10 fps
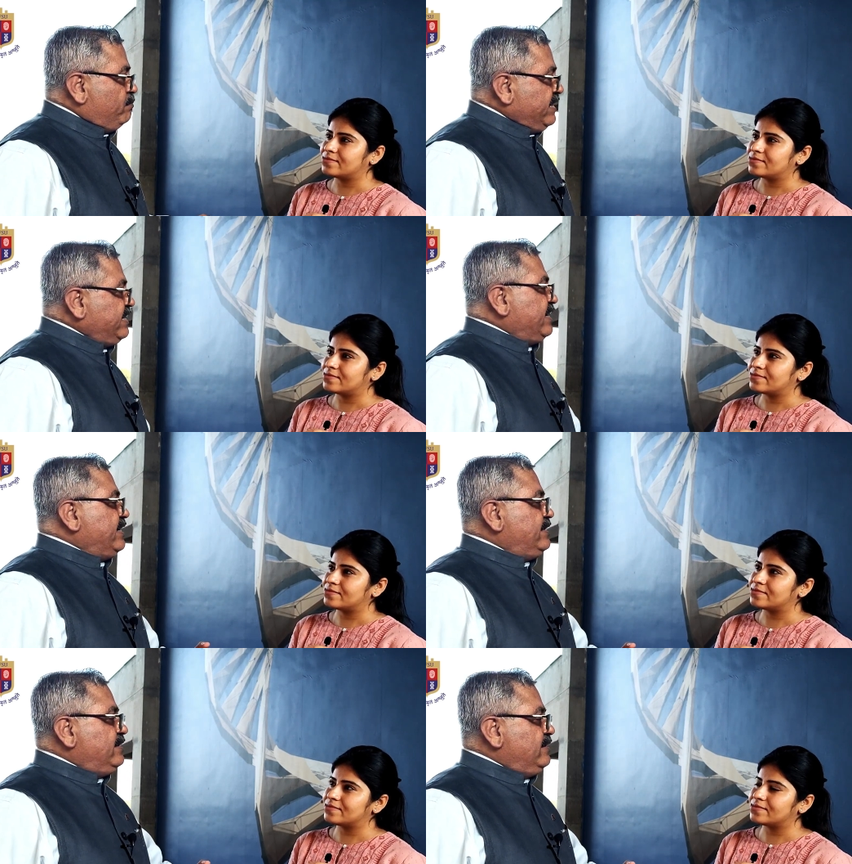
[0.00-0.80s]

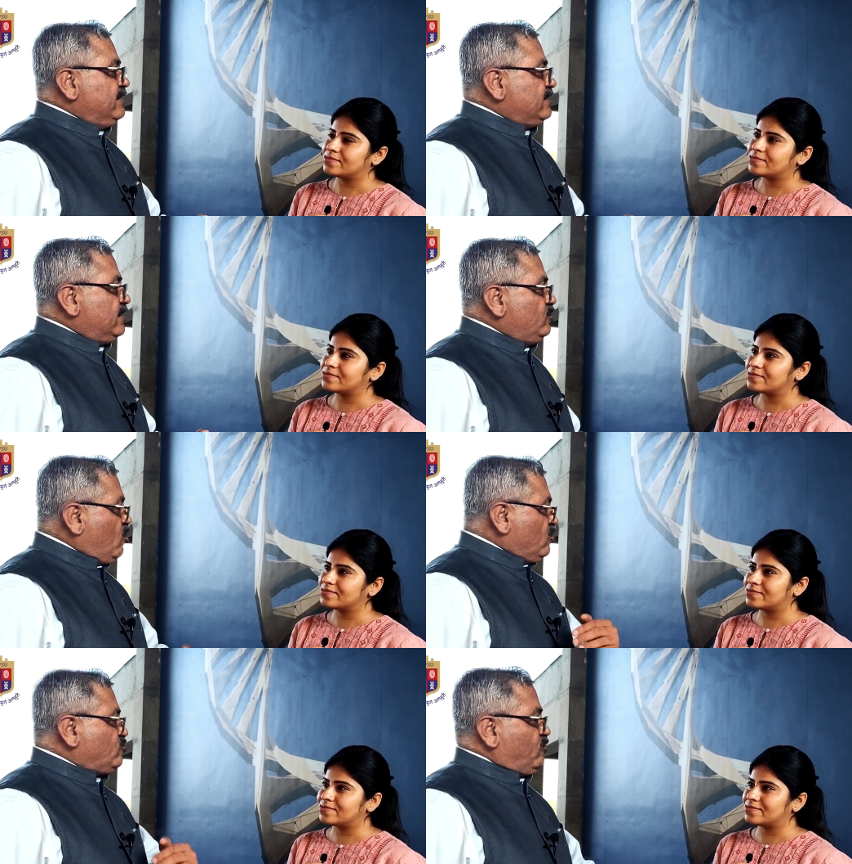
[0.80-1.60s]
Speaker 1: bringing in the
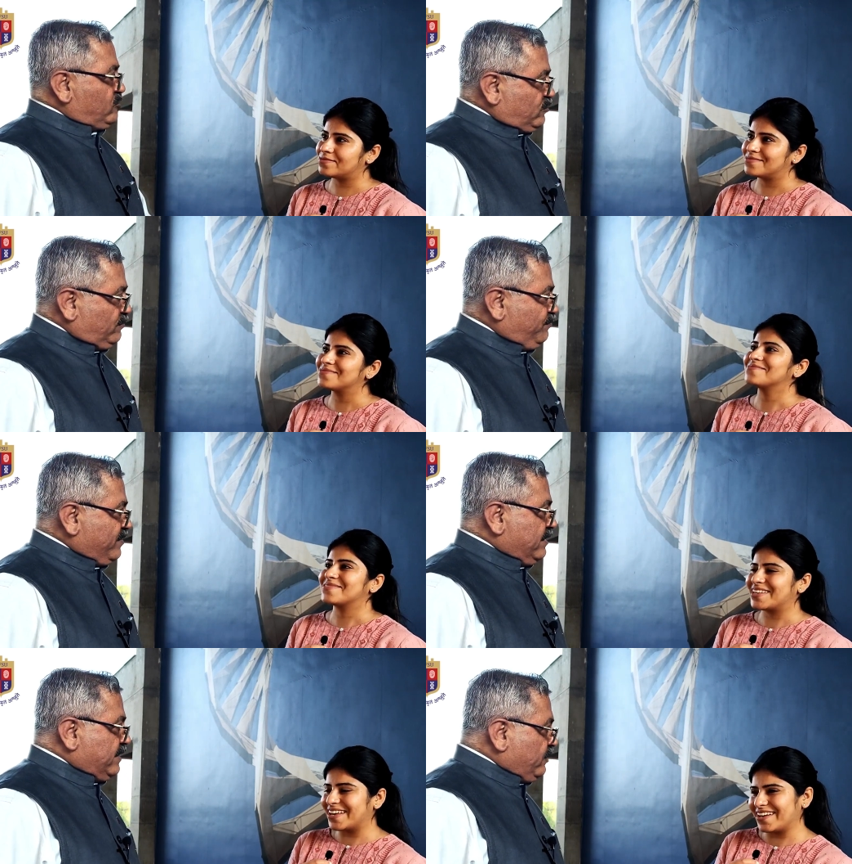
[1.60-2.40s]
dogs also?
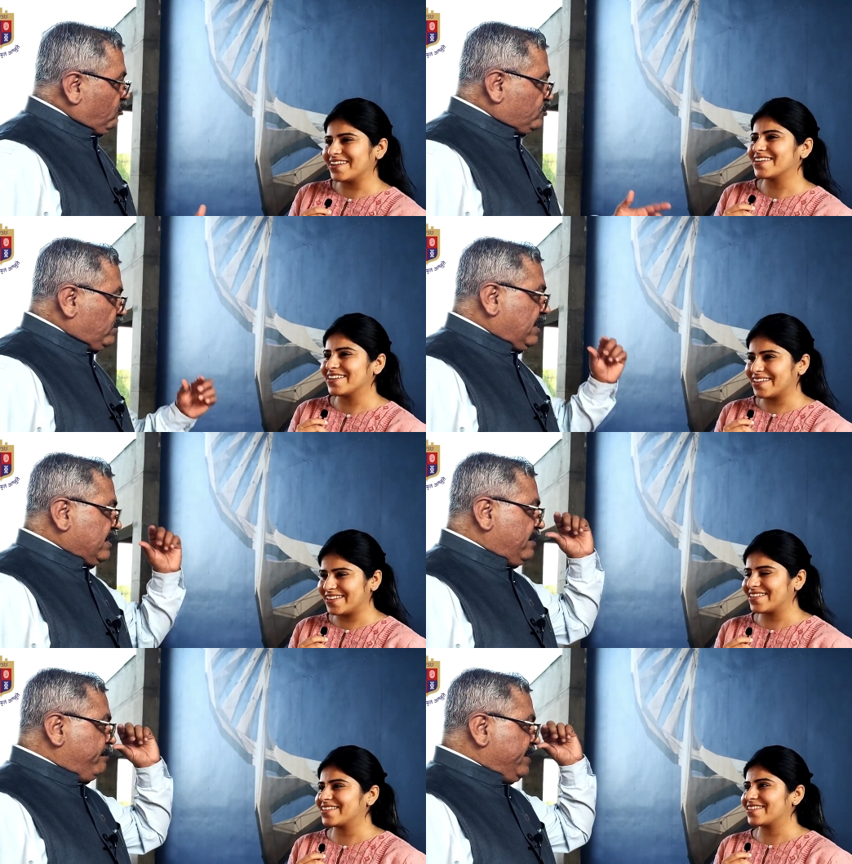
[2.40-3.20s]
they also
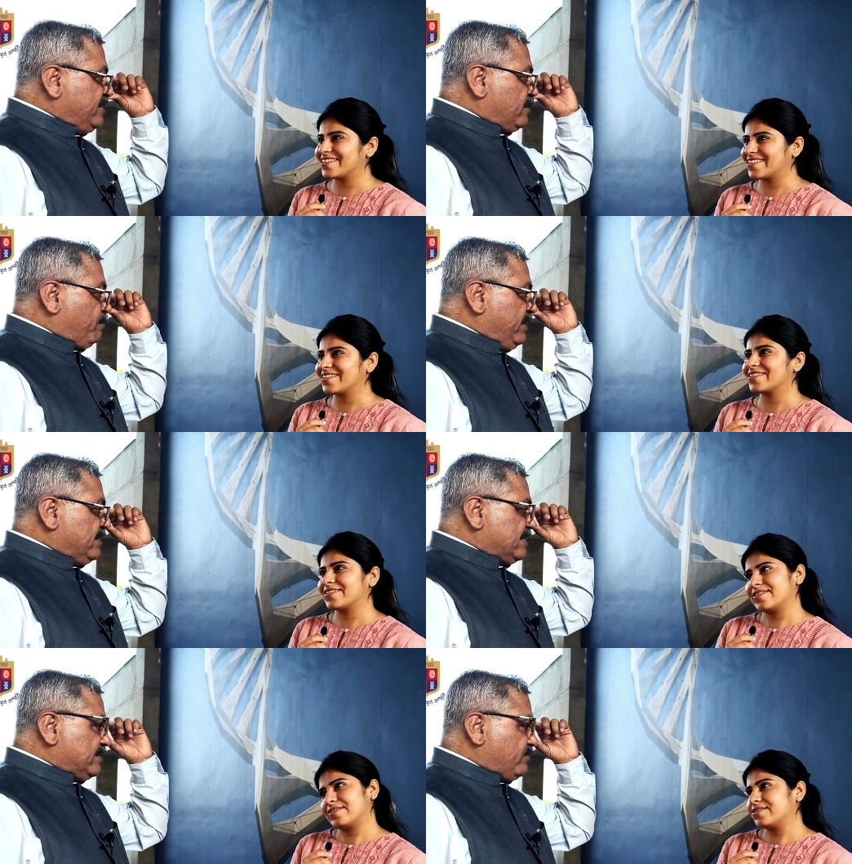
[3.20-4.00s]
are a major
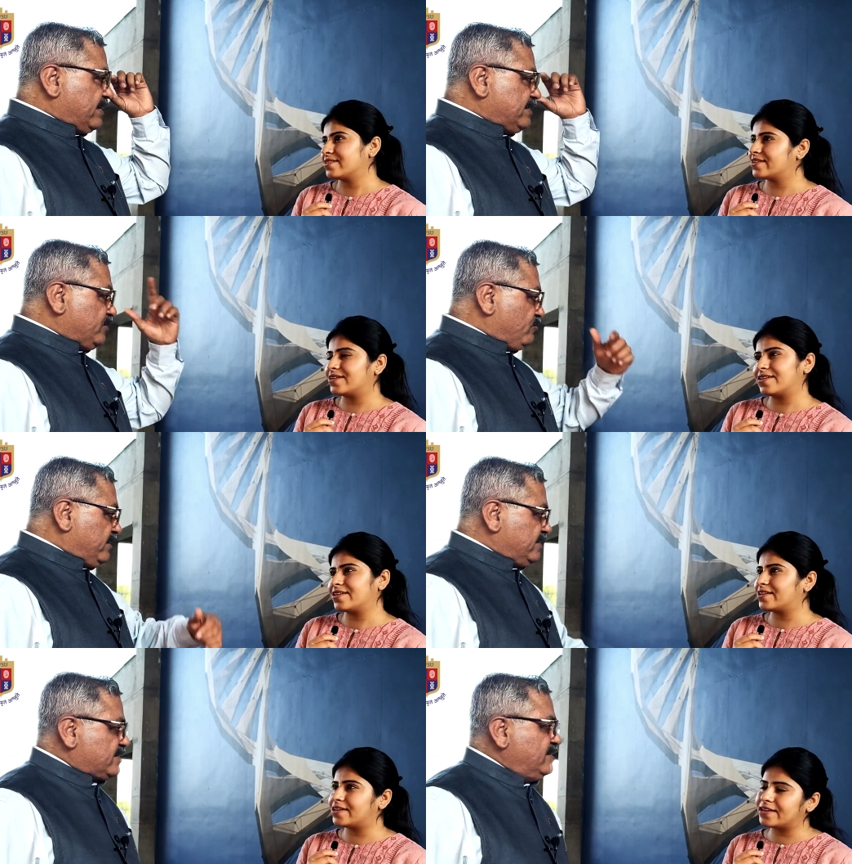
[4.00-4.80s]
players as far as
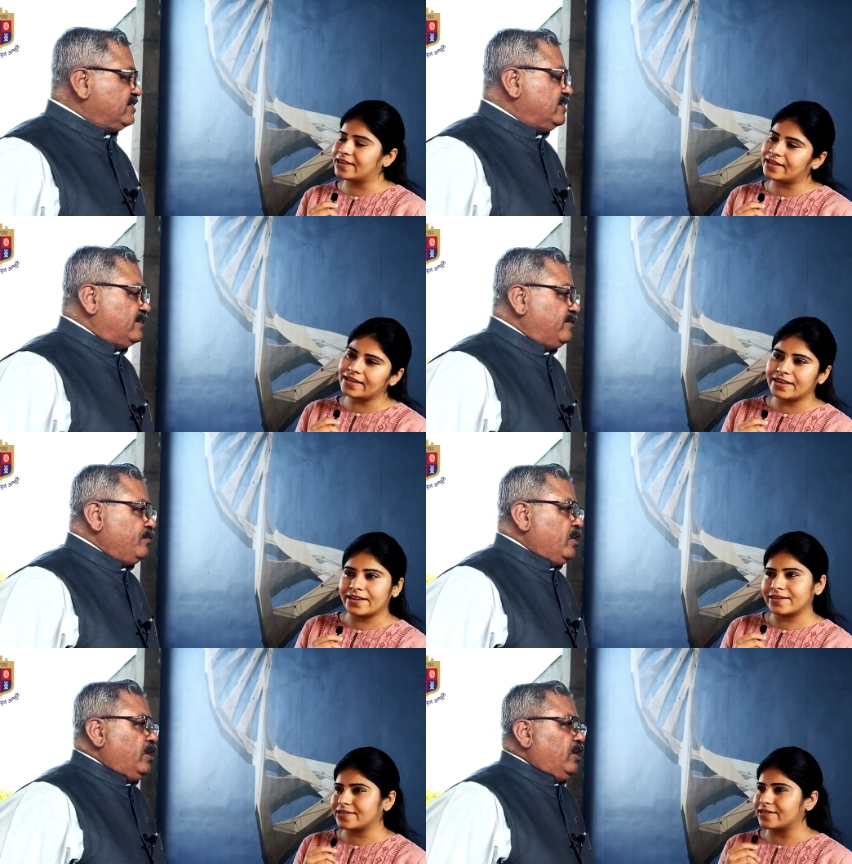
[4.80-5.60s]
security is concerned.
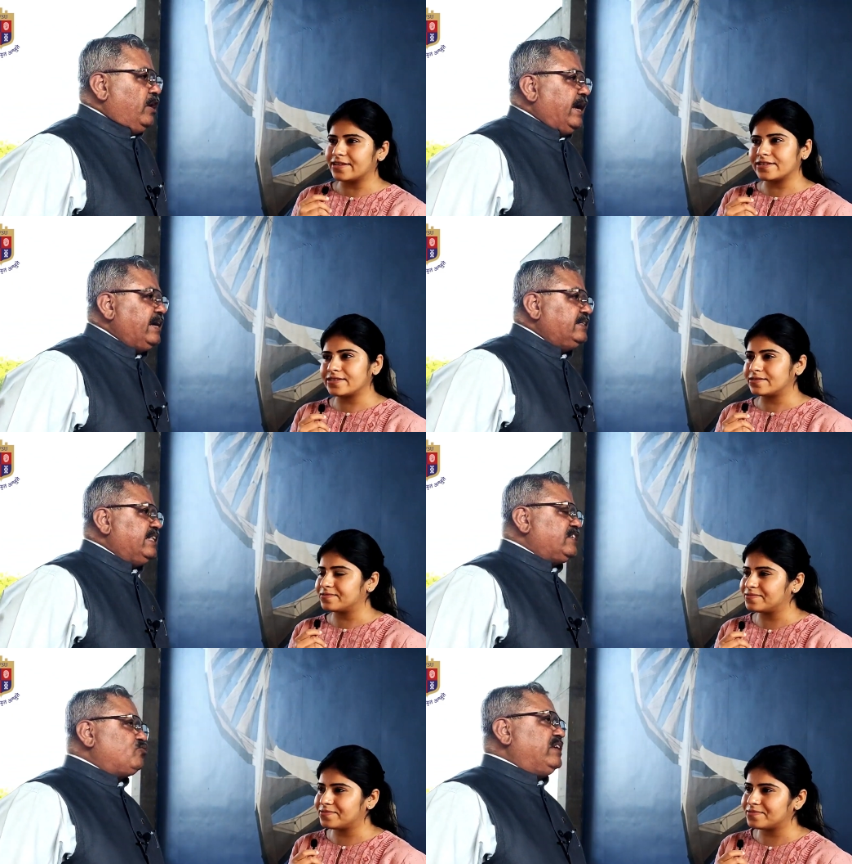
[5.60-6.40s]
Correct, correct.
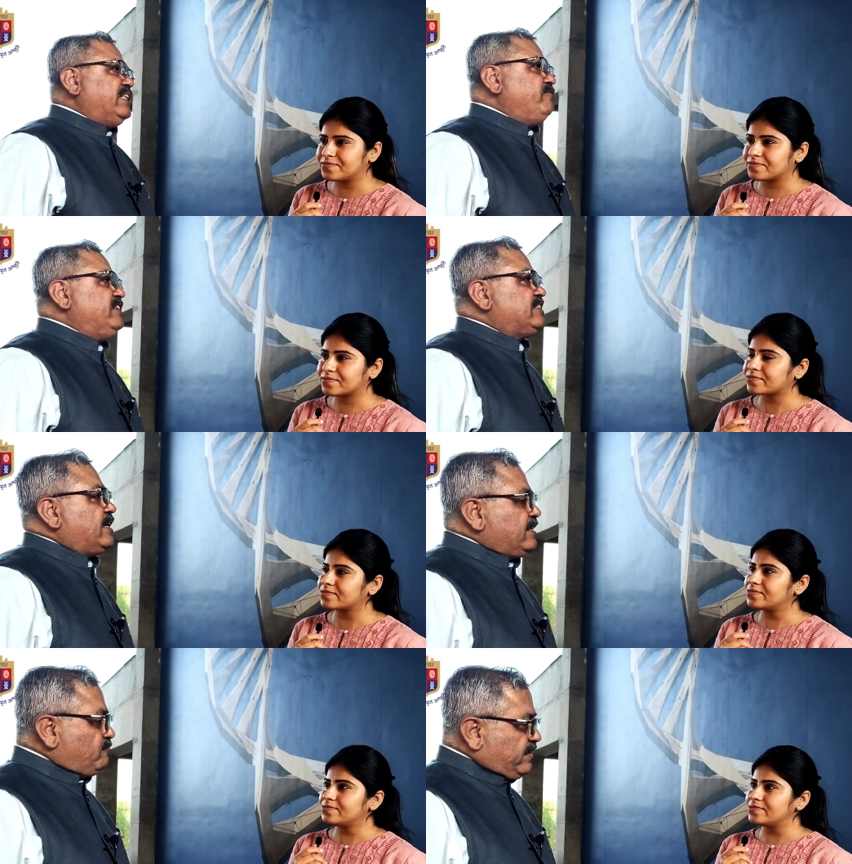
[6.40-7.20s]
And that's why then we
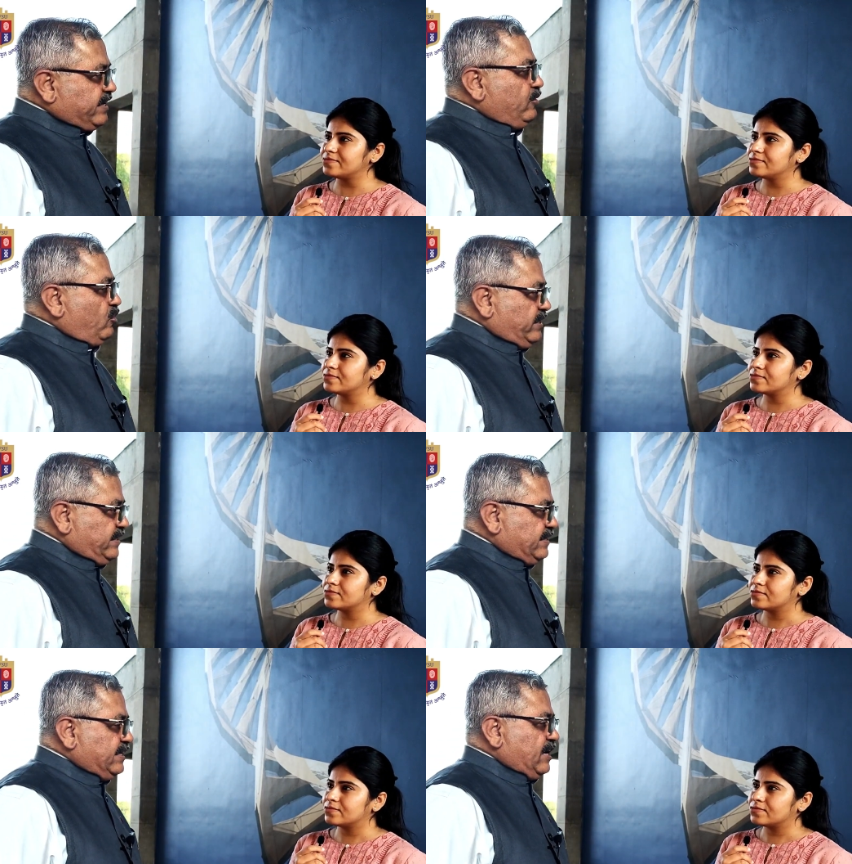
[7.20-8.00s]
started working
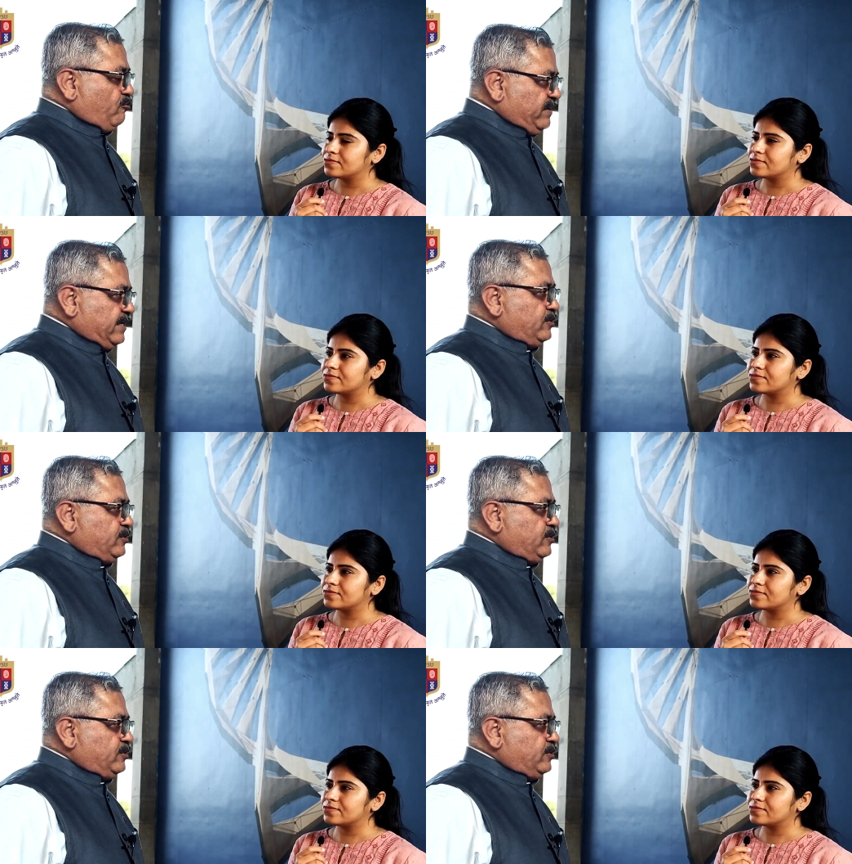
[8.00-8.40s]
on it, and now we are